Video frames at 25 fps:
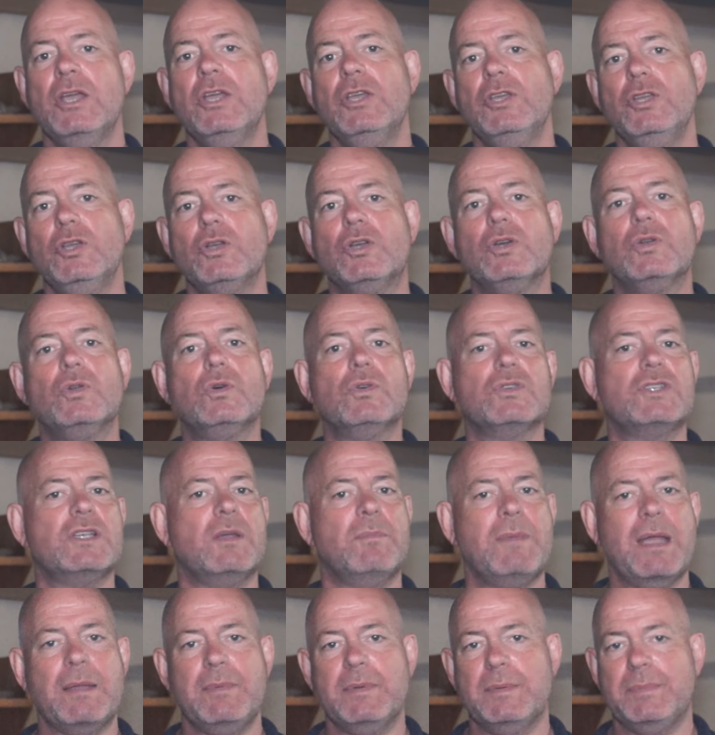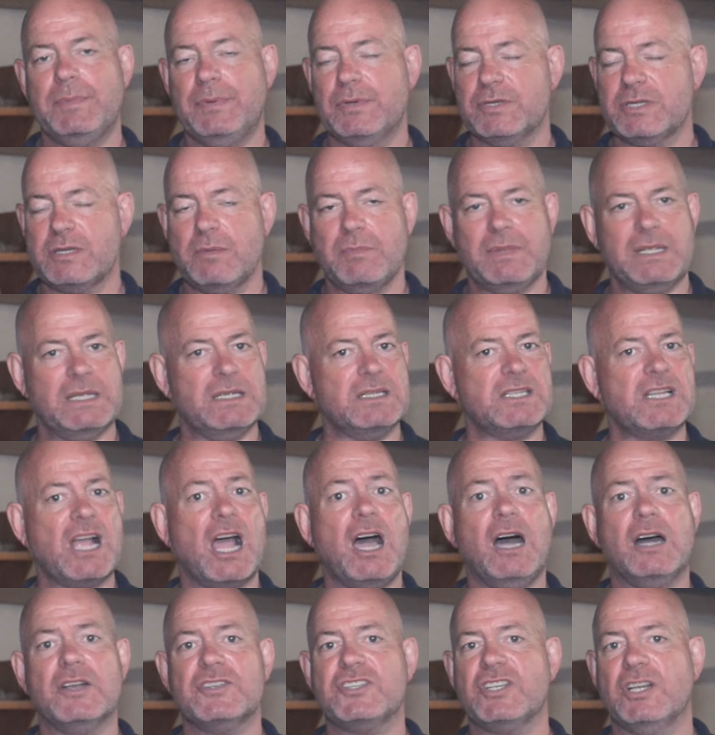You could also maybe put something that's
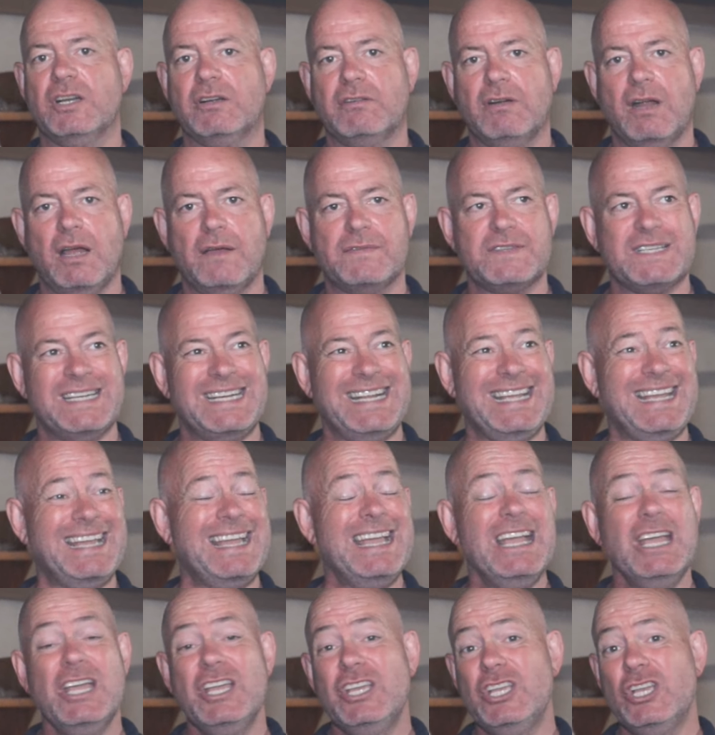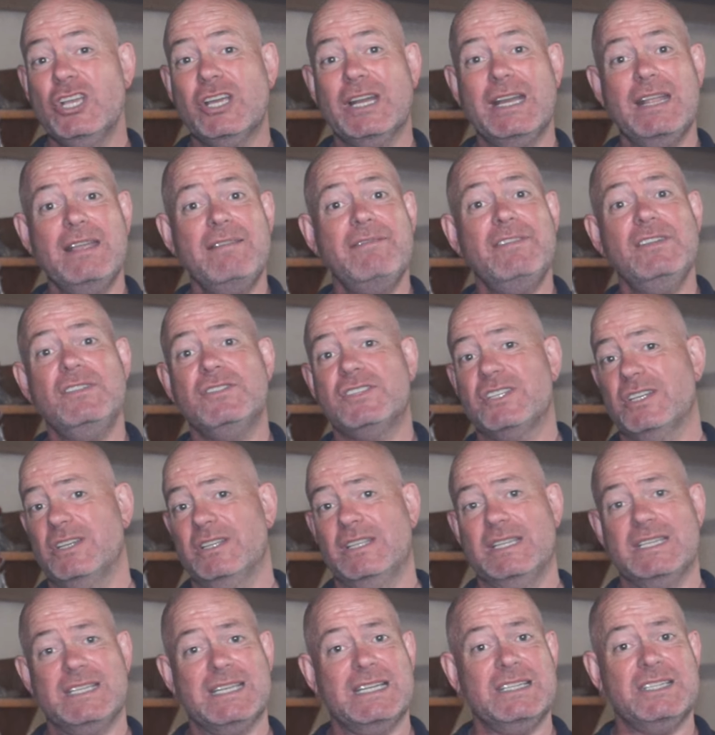arts and crafts in here. You can even turn
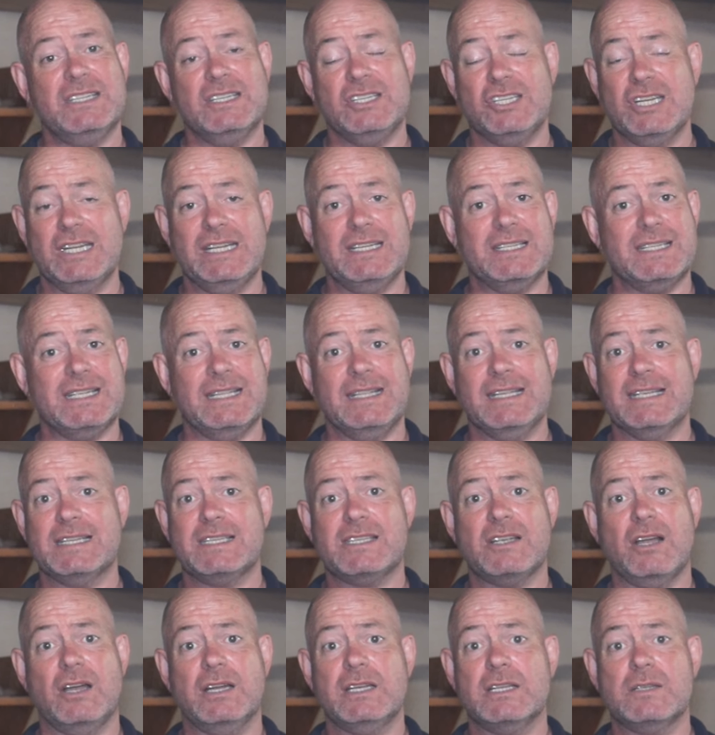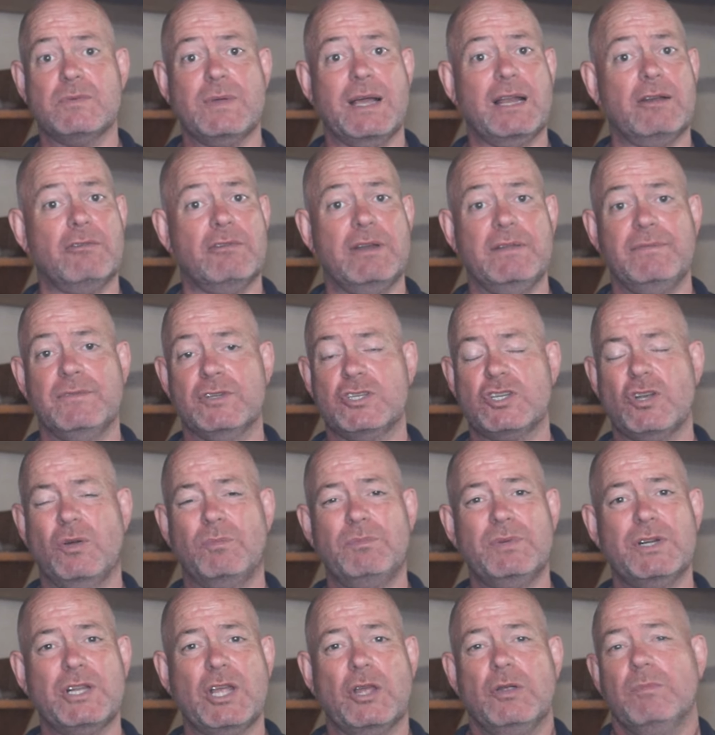this into gîtes in this side as well, or even
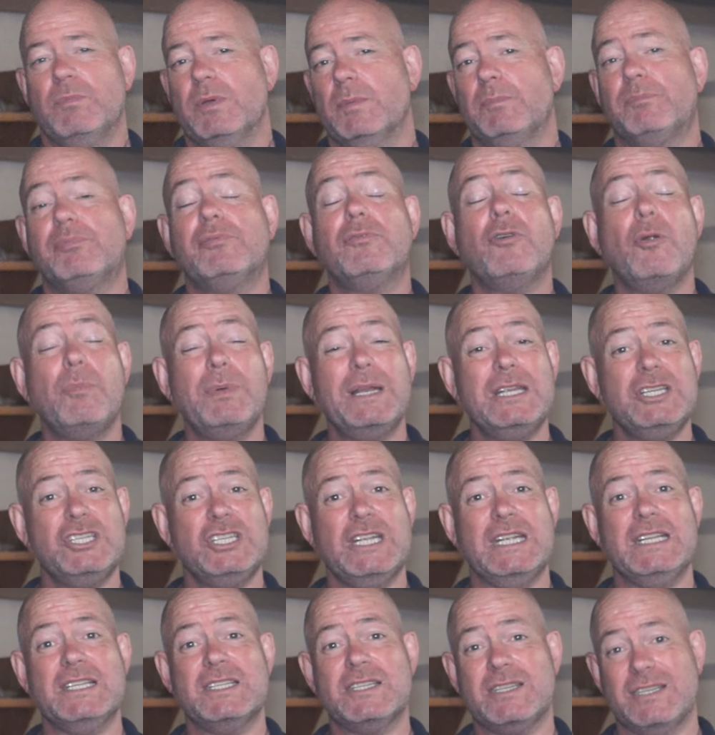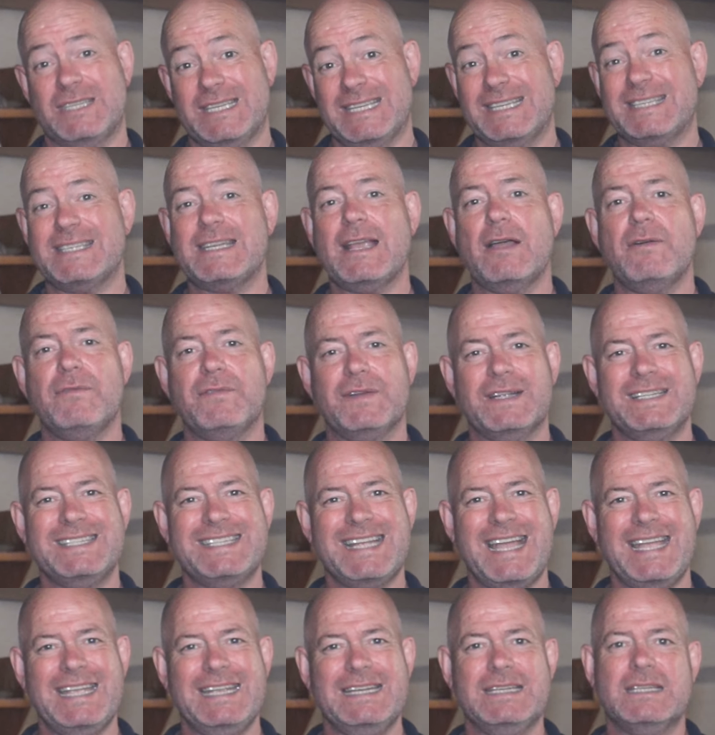chambre d'hôte, but probably gîtes because it's
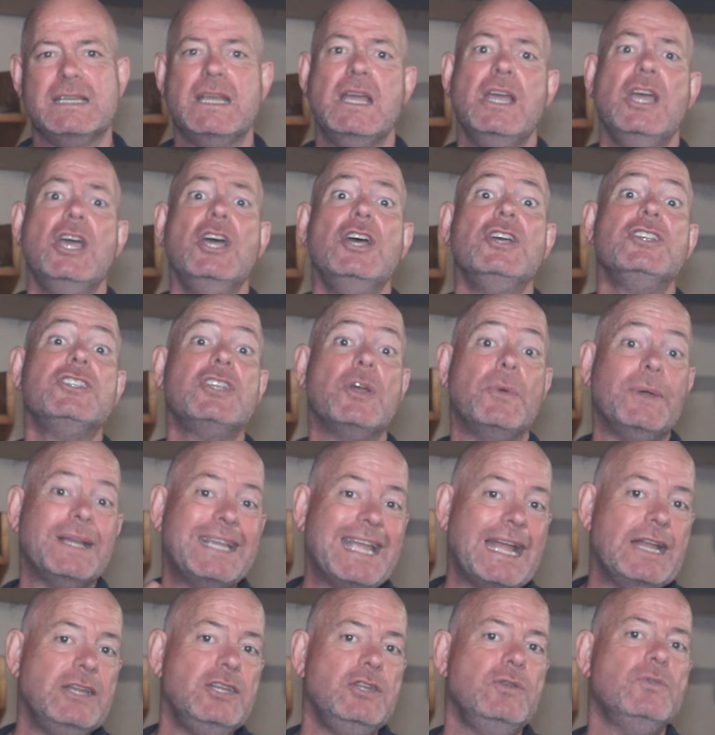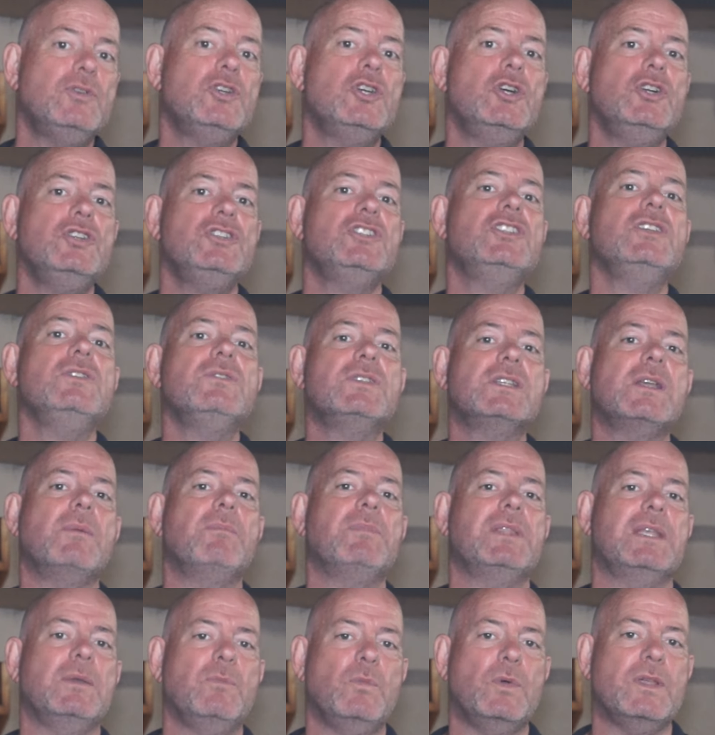self-contained. So again, you could do
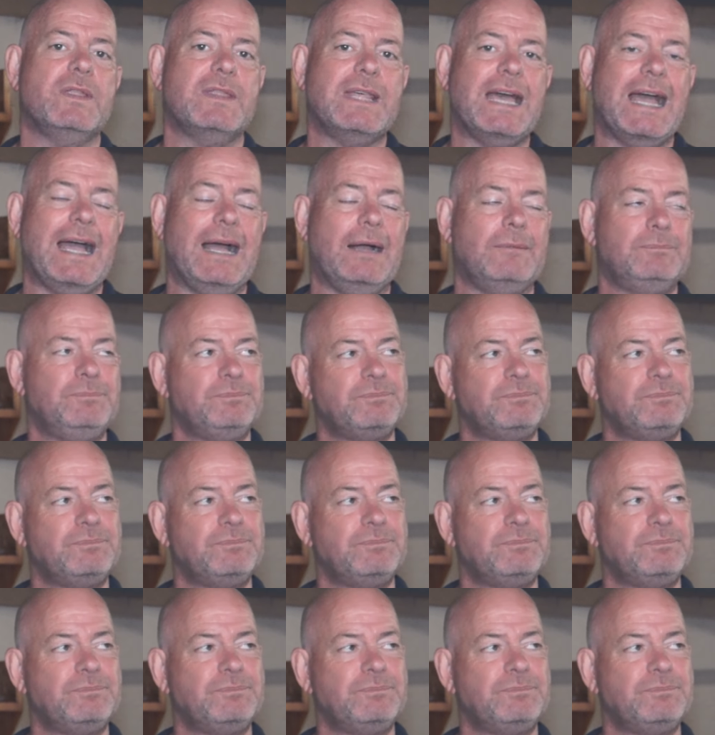something with that.